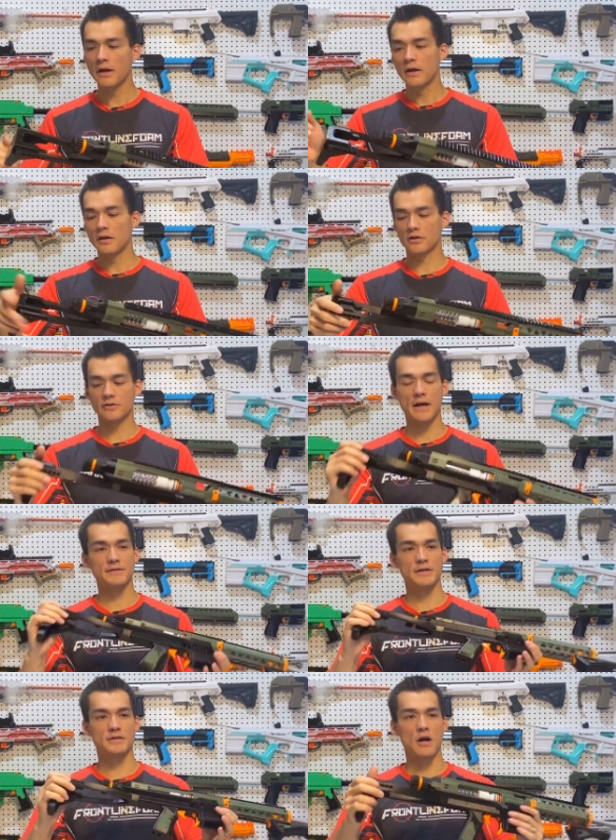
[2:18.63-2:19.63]
It also
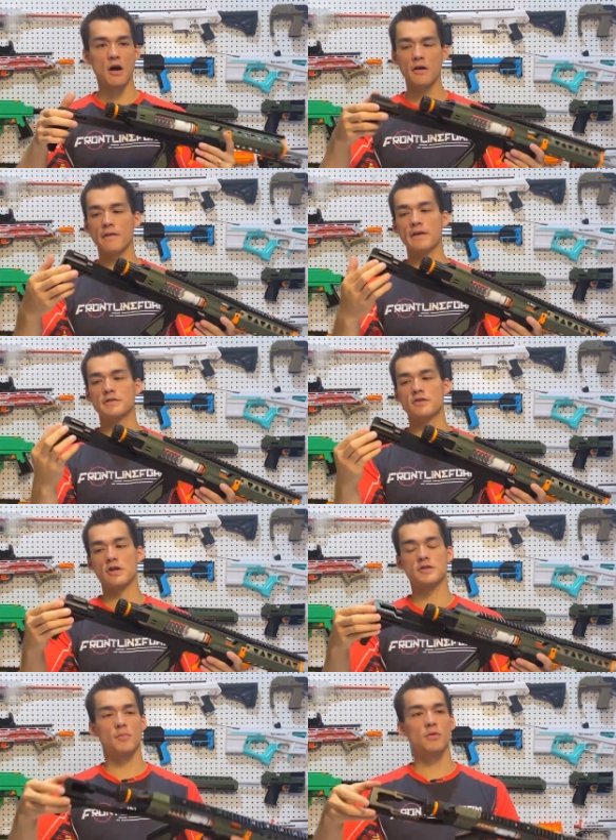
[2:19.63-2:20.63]
has a stock that is
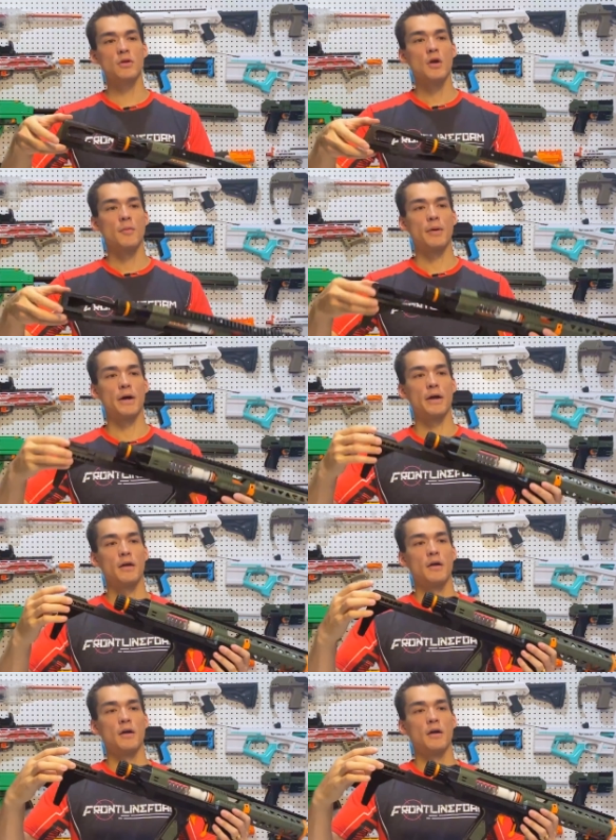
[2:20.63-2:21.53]
adjustable by